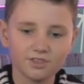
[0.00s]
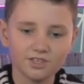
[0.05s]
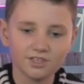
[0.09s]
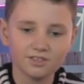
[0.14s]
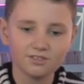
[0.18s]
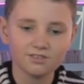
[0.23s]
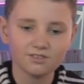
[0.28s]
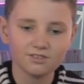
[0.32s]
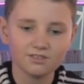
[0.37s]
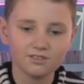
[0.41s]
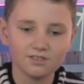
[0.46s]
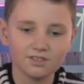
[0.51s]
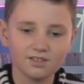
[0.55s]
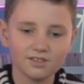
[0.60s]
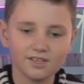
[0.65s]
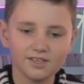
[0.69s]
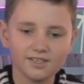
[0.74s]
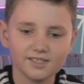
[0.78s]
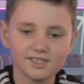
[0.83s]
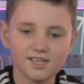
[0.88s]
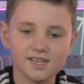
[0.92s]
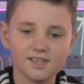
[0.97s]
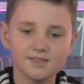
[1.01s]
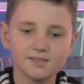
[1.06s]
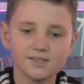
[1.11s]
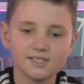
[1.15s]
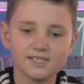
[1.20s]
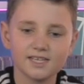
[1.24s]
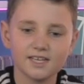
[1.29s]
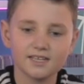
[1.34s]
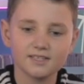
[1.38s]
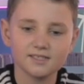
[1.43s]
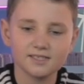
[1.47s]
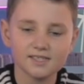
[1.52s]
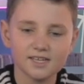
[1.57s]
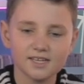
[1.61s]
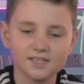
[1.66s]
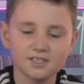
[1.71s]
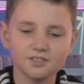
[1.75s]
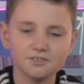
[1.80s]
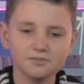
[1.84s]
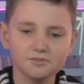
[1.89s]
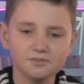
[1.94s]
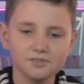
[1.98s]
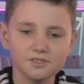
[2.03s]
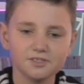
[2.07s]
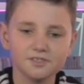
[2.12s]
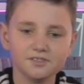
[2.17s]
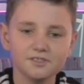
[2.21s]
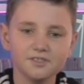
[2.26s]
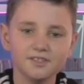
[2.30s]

it? As in the sense, I know that